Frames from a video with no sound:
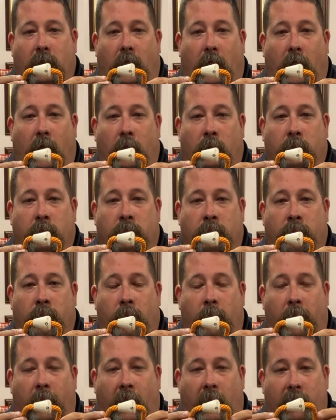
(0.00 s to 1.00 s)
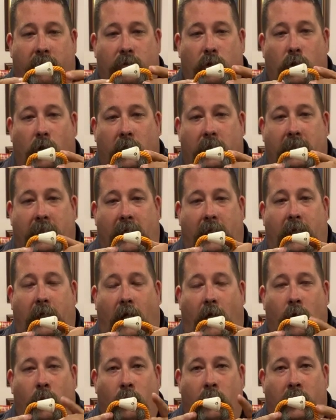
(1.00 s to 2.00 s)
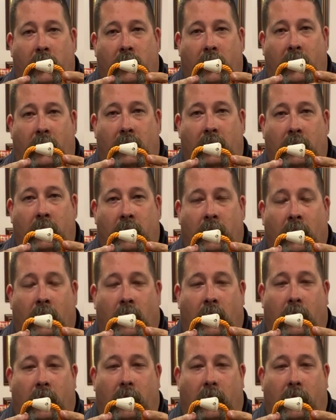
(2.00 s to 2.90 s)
And if you look at that cone and